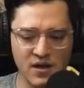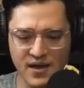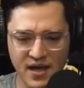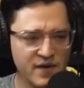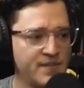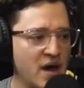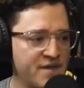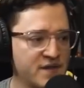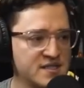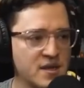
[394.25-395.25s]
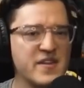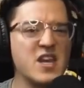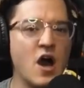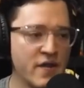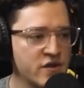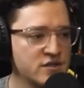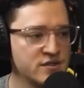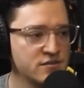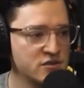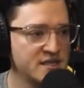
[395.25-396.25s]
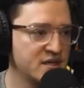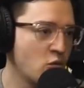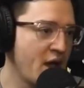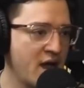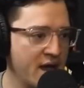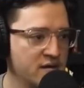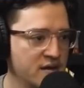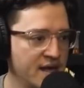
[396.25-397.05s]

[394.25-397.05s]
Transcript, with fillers: kind of above some of the others. So I said, why not?